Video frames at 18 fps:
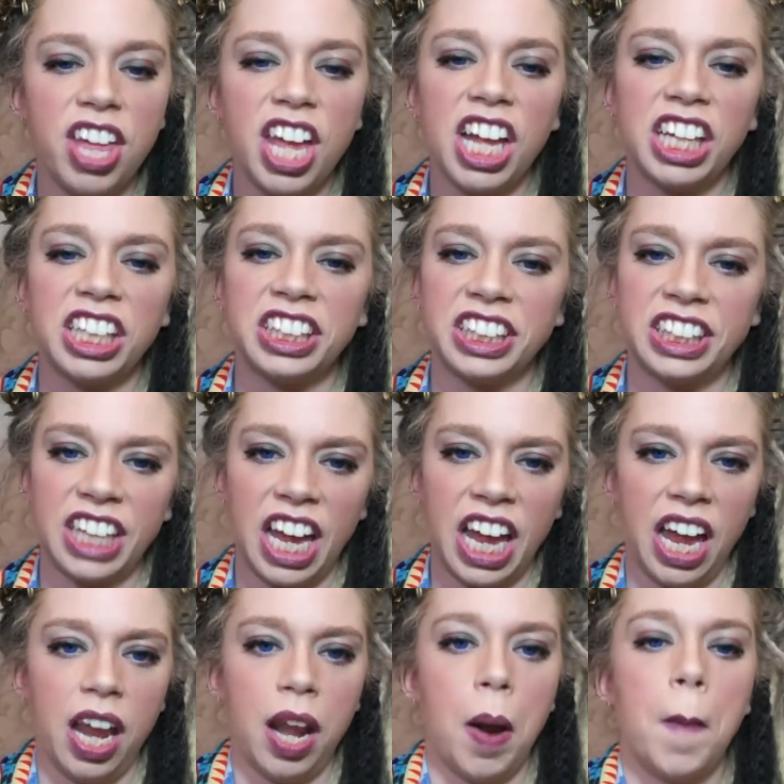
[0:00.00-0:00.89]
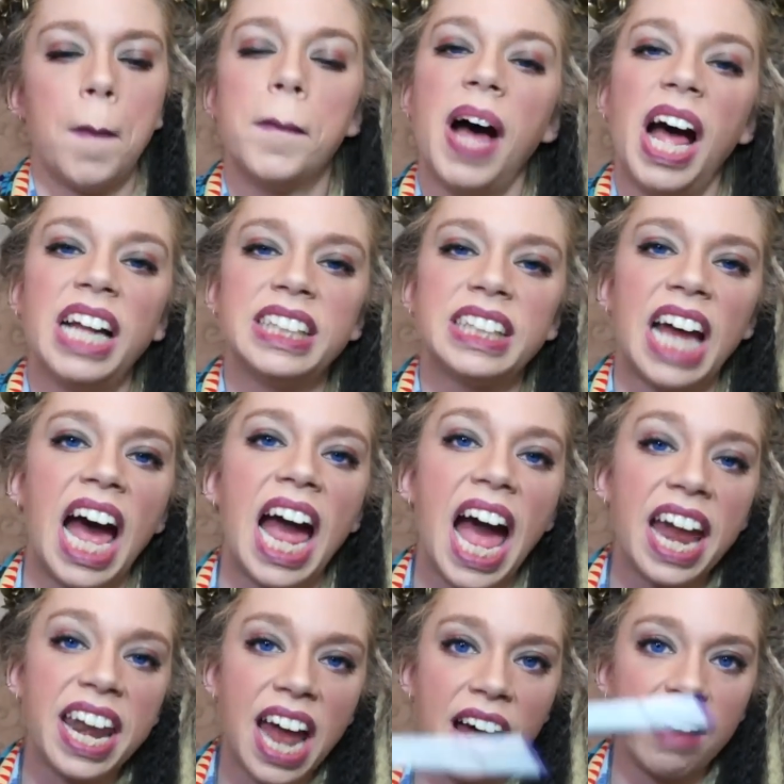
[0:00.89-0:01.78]
things in but I
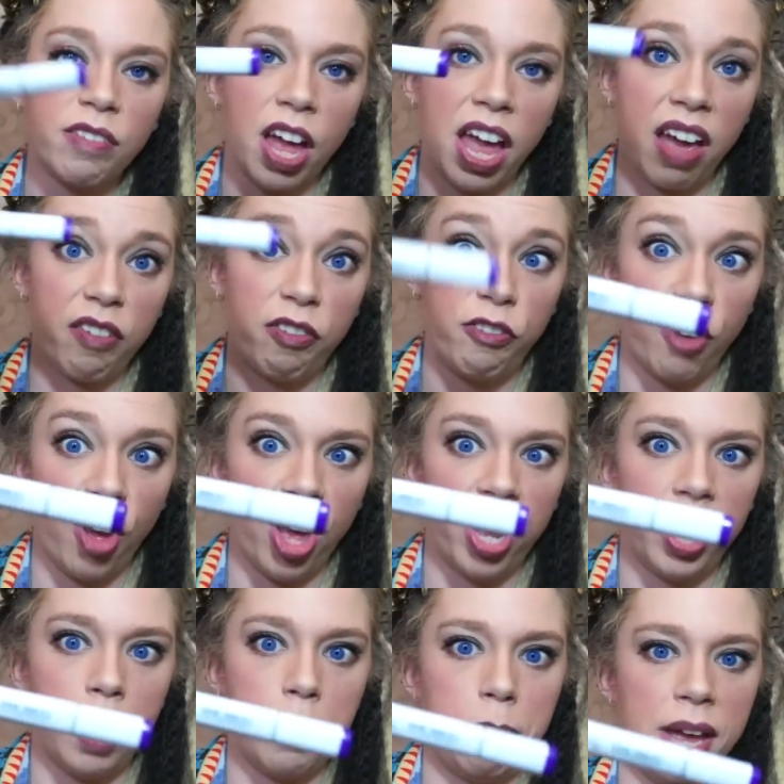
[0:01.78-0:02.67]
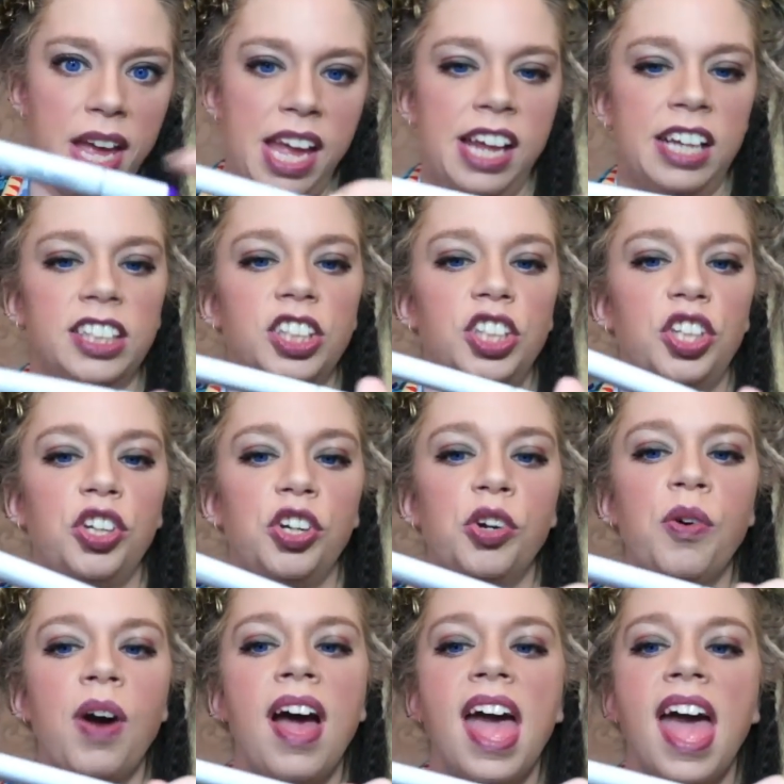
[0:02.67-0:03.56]
had to have a fun pin
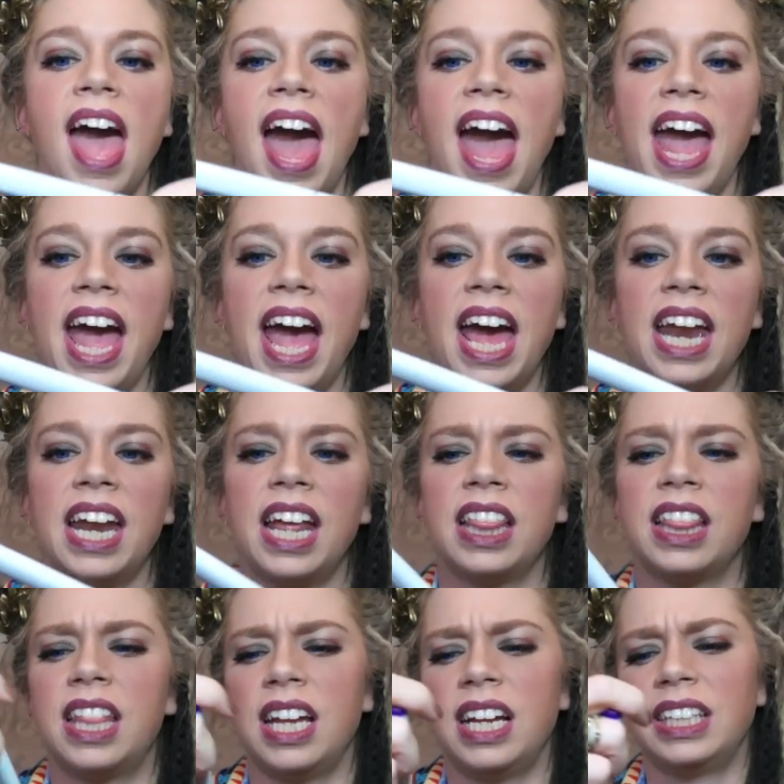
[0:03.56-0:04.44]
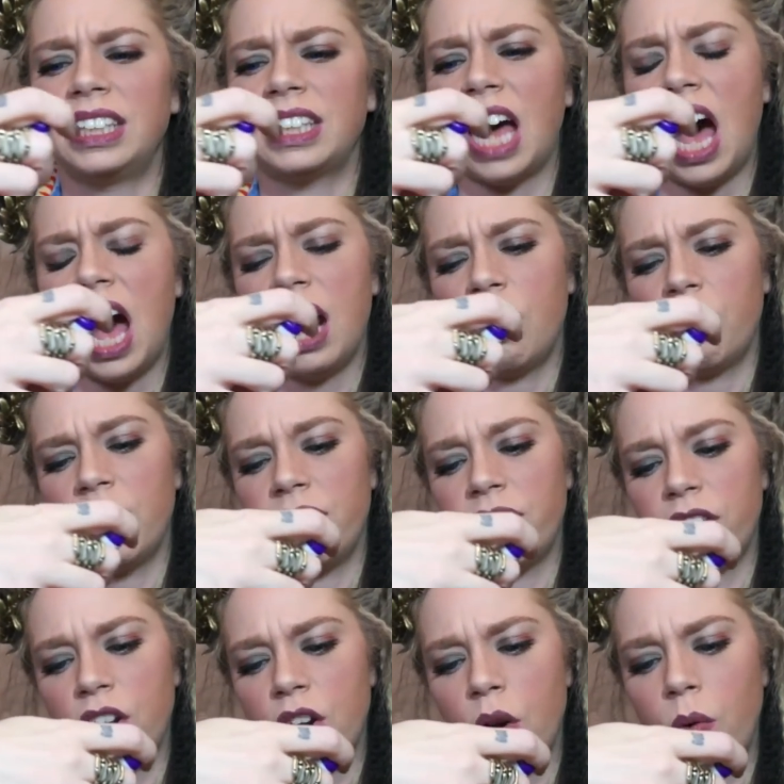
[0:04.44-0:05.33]
too and this I don't
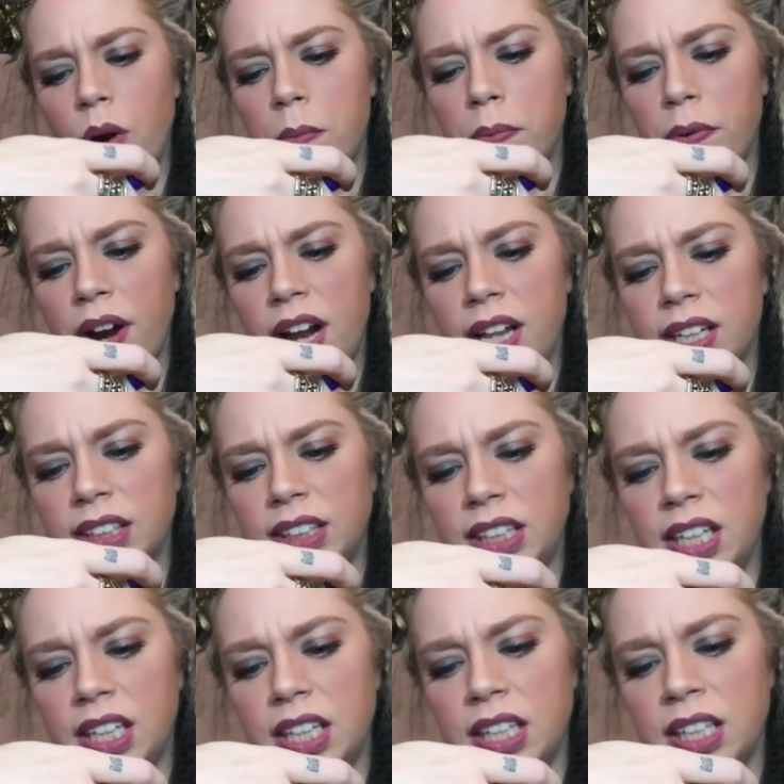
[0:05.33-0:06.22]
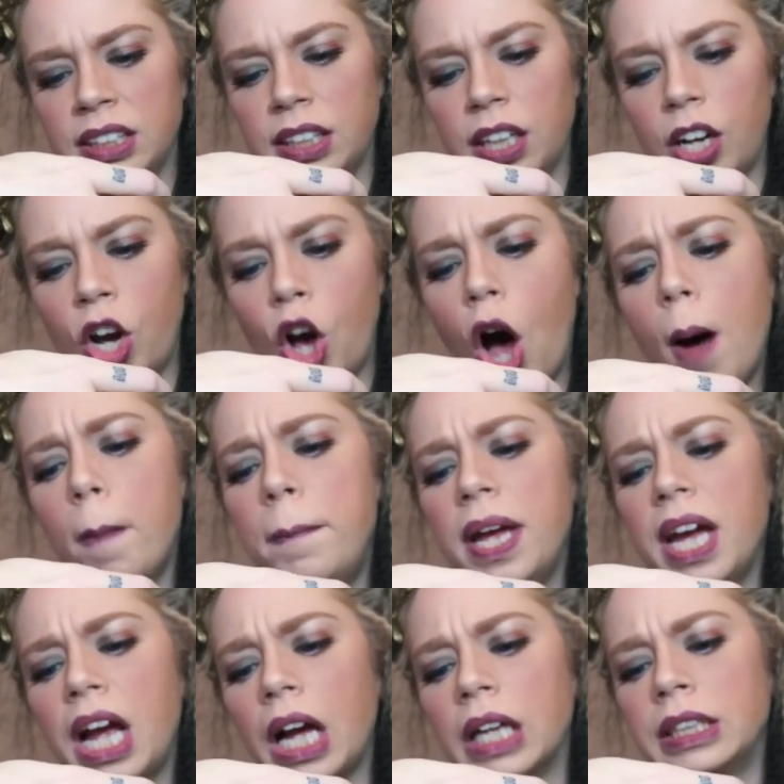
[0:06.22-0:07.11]
even know what brand this is.
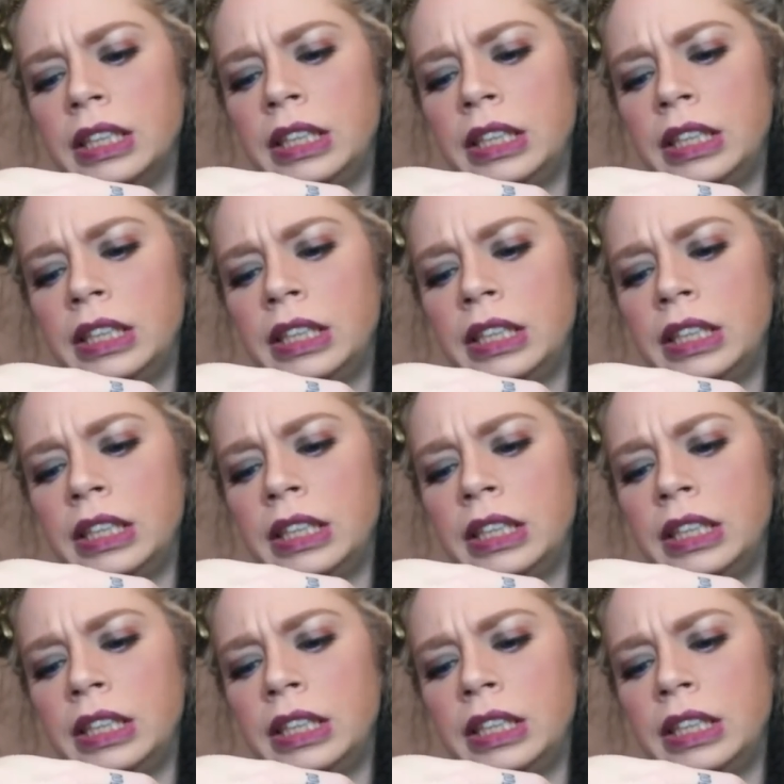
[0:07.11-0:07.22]
Copic